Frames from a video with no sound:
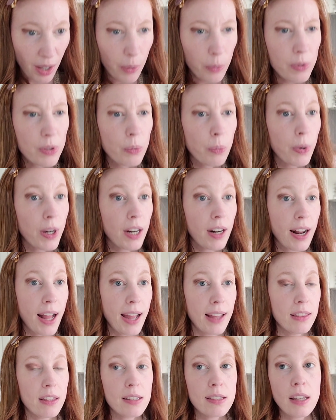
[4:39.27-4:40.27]
it was weird. I
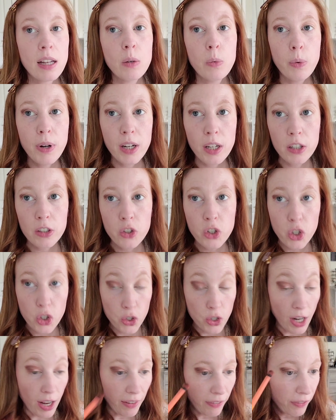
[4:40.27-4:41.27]
had this, like, weird
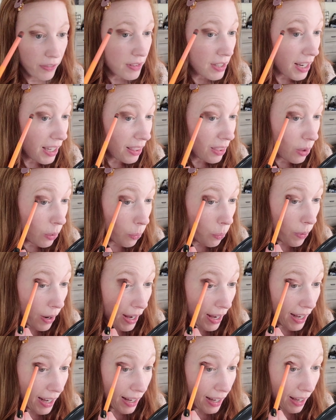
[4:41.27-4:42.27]
shift in the
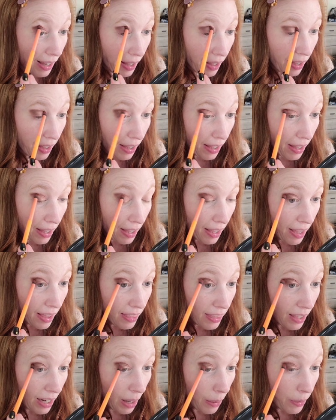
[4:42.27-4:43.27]
way
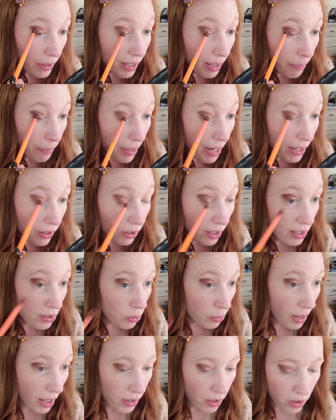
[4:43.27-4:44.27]
that I would get
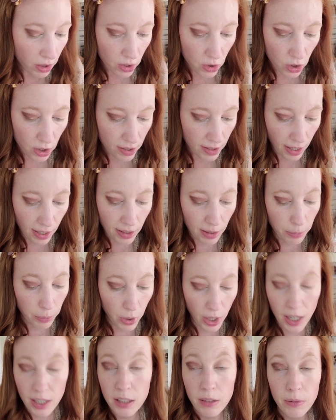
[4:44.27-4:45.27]
migraines. Rather than just getting
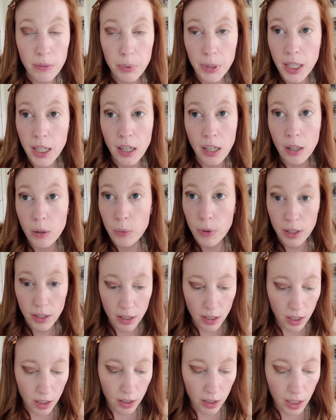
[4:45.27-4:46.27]
them randomly,
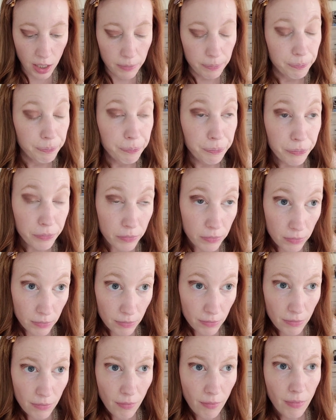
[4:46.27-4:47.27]
willy-nilly,
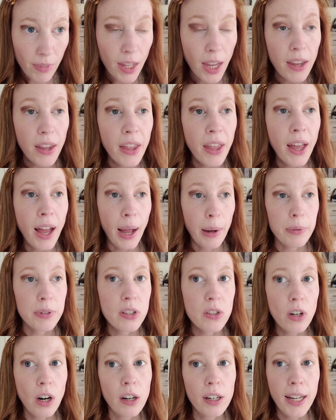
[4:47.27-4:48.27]
I
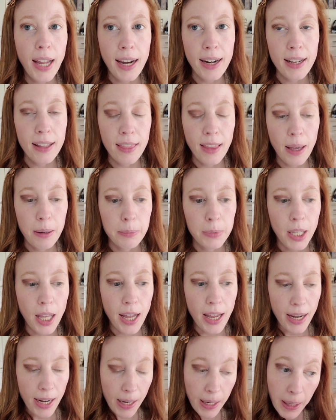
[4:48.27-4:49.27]
would start getting them,
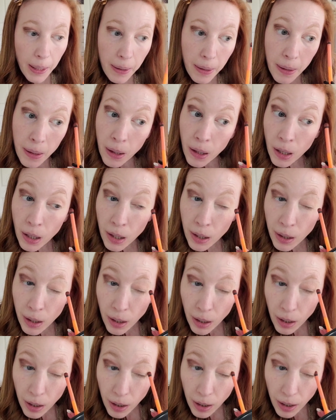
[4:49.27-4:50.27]
like,
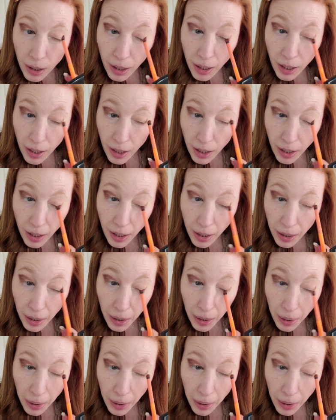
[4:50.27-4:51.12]
uh,